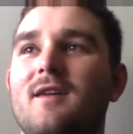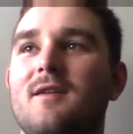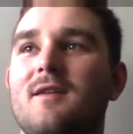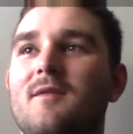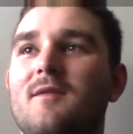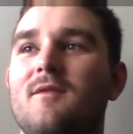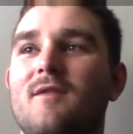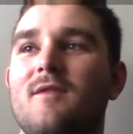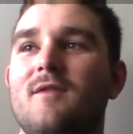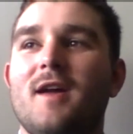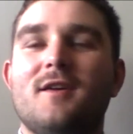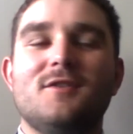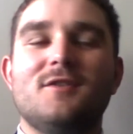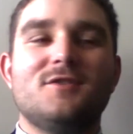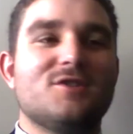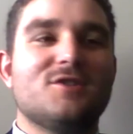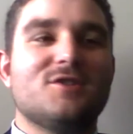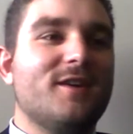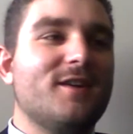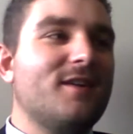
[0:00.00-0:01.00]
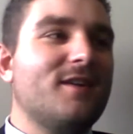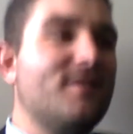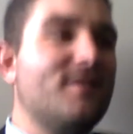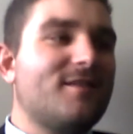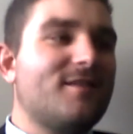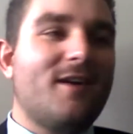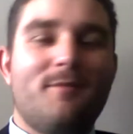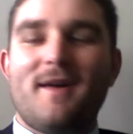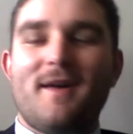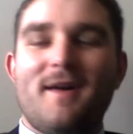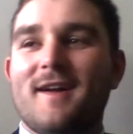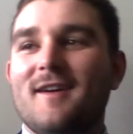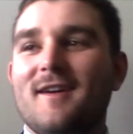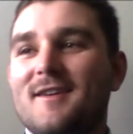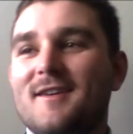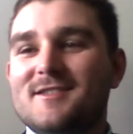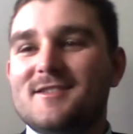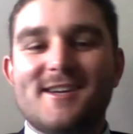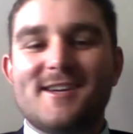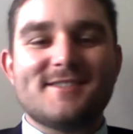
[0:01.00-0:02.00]
Michael Jordan gives out bad
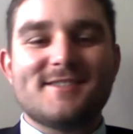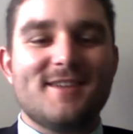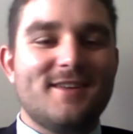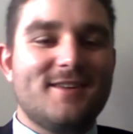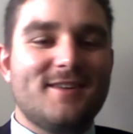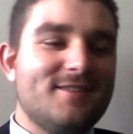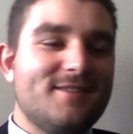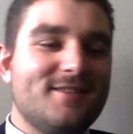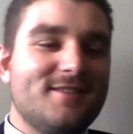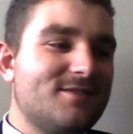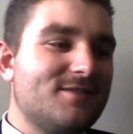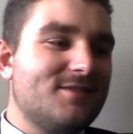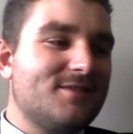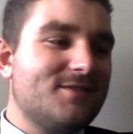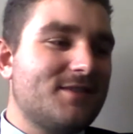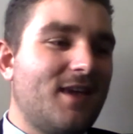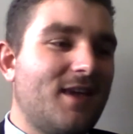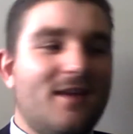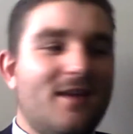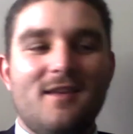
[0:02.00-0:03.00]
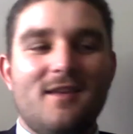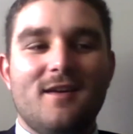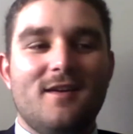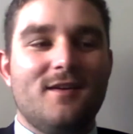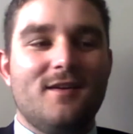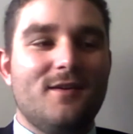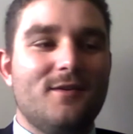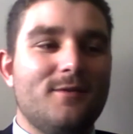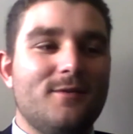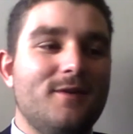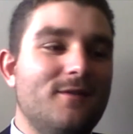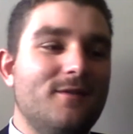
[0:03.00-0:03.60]
contracts like it's candy on Halloween.